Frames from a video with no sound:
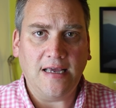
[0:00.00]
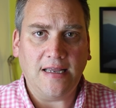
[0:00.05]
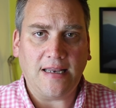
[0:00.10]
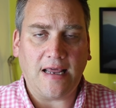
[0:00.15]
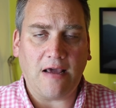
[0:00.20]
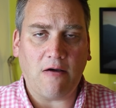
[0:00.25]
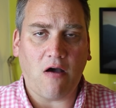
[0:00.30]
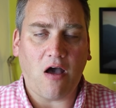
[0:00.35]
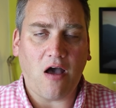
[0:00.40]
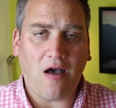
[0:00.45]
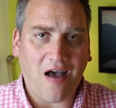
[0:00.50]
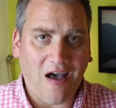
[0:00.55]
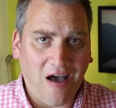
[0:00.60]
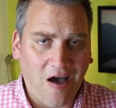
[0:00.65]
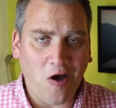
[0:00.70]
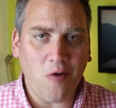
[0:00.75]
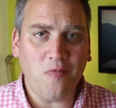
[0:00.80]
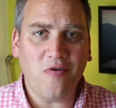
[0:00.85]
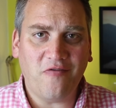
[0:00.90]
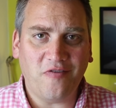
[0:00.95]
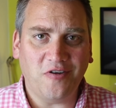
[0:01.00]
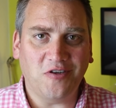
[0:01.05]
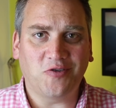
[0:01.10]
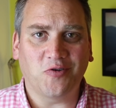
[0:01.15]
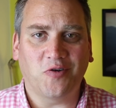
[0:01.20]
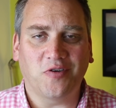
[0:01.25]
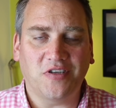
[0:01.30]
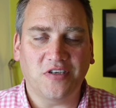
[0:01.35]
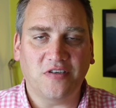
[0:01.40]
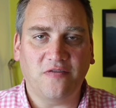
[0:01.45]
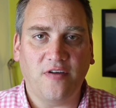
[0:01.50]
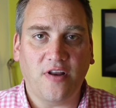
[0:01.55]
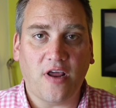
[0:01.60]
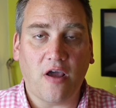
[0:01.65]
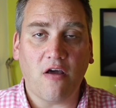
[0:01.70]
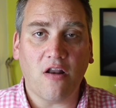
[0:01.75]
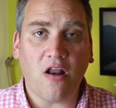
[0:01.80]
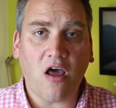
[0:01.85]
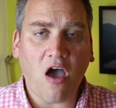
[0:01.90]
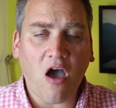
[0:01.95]
Now, I hope you've enjoyed this
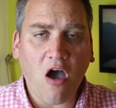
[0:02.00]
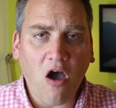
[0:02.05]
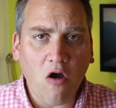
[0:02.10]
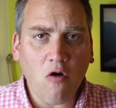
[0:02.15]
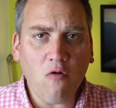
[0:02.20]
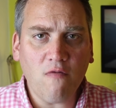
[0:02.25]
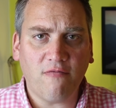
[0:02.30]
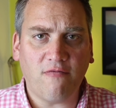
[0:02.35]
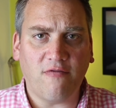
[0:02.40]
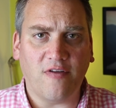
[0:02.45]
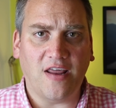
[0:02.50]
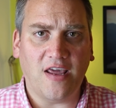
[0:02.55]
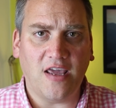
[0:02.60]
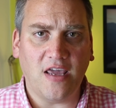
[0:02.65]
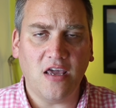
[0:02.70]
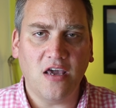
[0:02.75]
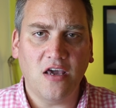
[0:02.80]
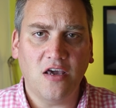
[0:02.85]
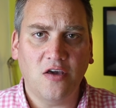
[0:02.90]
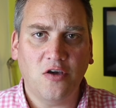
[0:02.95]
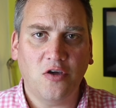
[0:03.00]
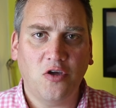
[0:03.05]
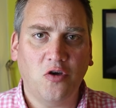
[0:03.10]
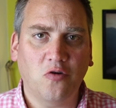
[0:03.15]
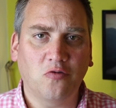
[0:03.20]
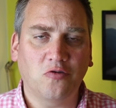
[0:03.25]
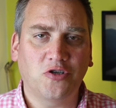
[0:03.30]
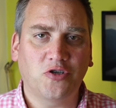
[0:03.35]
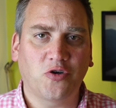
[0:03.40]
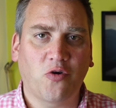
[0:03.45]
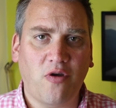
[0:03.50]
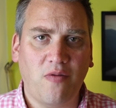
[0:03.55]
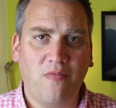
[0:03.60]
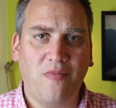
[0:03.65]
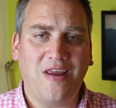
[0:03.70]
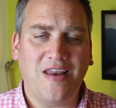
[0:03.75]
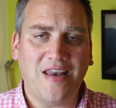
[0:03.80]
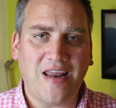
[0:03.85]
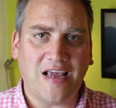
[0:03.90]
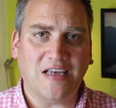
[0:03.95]
video, and hopefully you'll join
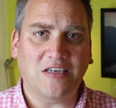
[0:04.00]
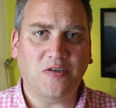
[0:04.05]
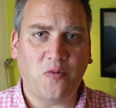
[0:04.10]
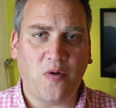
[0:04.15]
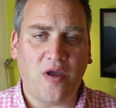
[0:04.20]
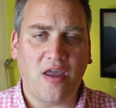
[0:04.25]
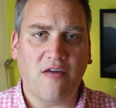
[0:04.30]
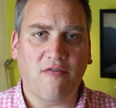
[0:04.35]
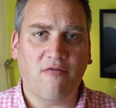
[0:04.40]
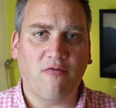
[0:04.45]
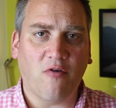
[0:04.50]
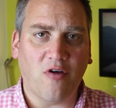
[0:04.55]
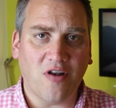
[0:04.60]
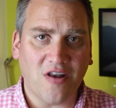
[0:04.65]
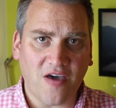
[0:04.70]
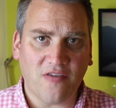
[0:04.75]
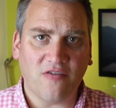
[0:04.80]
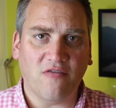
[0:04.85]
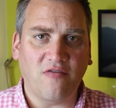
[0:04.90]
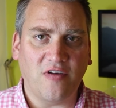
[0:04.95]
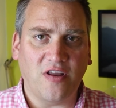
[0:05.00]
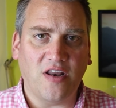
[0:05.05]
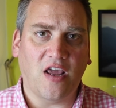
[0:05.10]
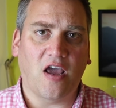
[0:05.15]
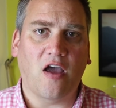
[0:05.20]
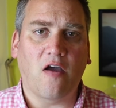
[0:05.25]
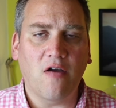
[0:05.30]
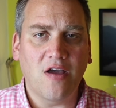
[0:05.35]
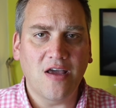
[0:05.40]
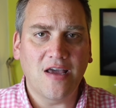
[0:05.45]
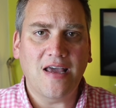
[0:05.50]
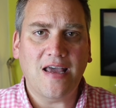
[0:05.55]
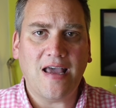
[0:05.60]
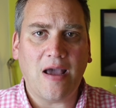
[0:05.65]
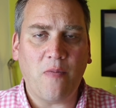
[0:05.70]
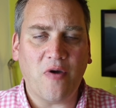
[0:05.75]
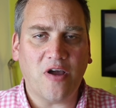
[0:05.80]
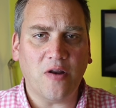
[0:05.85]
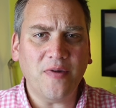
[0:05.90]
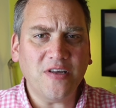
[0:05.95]
me next week for another video,
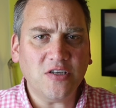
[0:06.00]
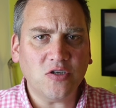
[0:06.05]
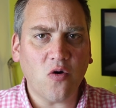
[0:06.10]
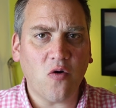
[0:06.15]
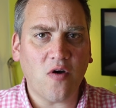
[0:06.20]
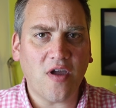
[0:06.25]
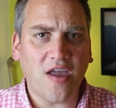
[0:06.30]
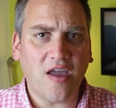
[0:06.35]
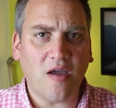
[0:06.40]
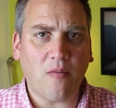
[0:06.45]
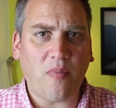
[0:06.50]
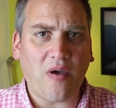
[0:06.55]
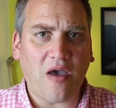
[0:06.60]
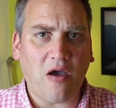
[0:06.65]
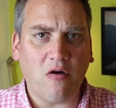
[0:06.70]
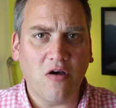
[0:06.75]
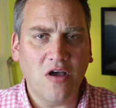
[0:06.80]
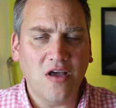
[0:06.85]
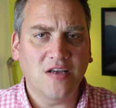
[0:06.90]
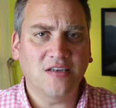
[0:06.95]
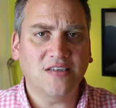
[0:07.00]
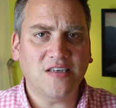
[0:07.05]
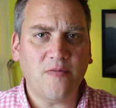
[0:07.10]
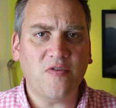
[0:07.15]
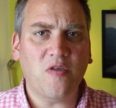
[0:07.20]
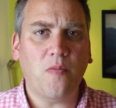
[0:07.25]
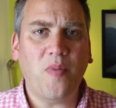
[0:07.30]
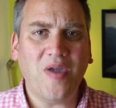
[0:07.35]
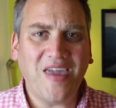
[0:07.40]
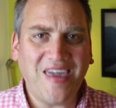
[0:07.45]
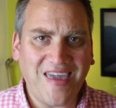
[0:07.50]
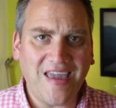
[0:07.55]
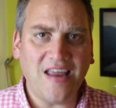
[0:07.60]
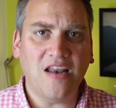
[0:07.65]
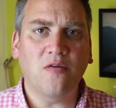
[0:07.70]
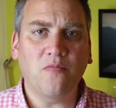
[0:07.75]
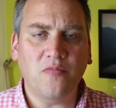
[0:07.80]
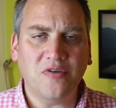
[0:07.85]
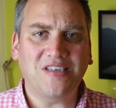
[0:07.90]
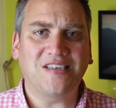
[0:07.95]
and we're going to be talking about some of the
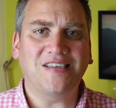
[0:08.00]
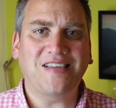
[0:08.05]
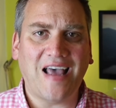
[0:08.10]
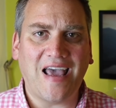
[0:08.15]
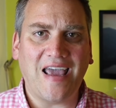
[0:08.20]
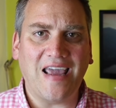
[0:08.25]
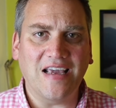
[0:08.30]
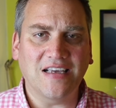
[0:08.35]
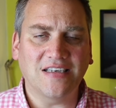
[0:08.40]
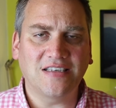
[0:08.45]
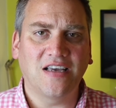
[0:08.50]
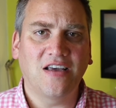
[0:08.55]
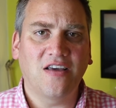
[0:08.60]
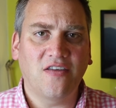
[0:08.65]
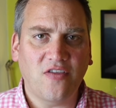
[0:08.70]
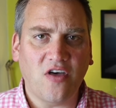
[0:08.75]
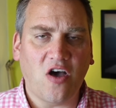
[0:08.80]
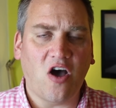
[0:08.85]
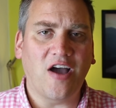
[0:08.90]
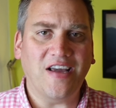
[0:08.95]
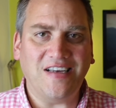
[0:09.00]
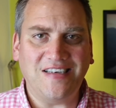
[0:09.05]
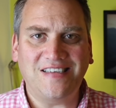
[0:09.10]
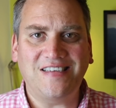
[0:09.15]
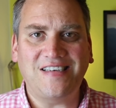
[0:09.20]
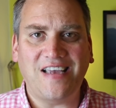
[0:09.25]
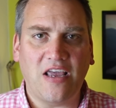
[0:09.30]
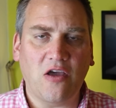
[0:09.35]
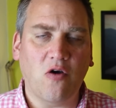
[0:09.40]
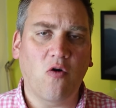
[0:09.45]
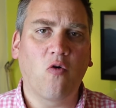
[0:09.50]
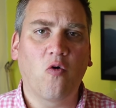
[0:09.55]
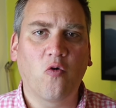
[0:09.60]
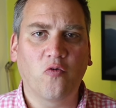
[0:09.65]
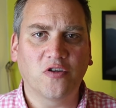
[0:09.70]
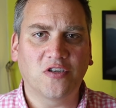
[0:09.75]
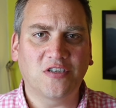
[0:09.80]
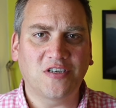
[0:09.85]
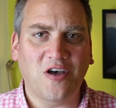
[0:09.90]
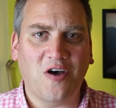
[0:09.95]
beginner mistakes that I see all
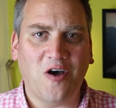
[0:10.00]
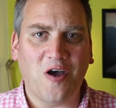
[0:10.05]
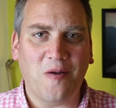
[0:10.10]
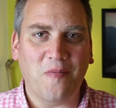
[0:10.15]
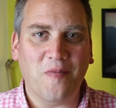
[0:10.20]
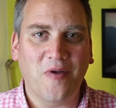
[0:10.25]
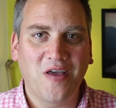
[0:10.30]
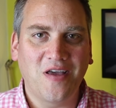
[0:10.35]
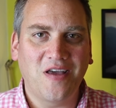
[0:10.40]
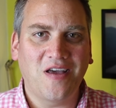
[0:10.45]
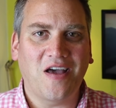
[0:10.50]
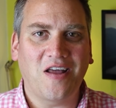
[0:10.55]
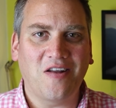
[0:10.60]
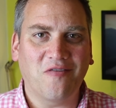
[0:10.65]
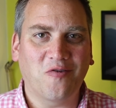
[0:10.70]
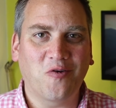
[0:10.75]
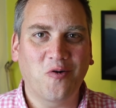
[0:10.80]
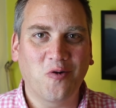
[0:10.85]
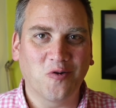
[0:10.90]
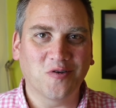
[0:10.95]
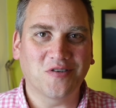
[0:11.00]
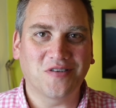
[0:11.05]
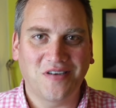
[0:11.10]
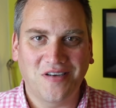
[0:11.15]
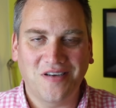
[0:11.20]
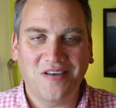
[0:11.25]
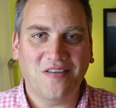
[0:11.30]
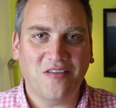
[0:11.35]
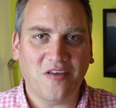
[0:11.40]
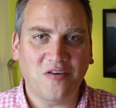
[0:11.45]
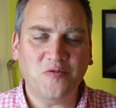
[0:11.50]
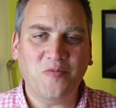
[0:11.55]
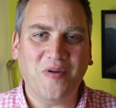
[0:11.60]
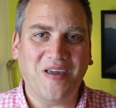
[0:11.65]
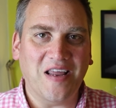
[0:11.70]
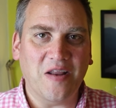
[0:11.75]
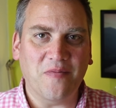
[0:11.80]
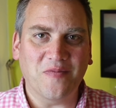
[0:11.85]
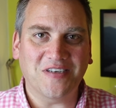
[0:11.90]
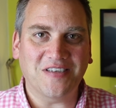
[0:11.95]
the time, and of course those
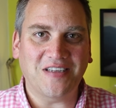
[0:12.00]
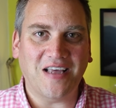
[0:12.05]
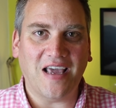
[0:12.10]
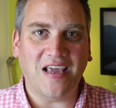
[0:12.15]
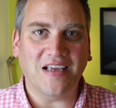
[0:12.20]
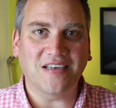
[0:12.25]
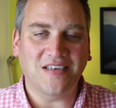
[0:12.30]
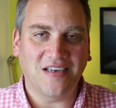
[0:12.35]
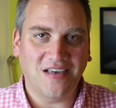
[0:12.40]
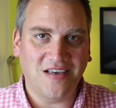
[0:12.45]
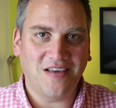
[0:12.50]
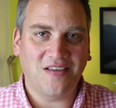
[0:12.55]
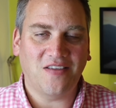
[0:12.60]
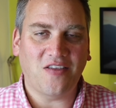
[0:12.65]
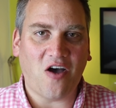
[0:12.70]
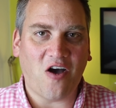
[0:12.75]
beginner mistakes that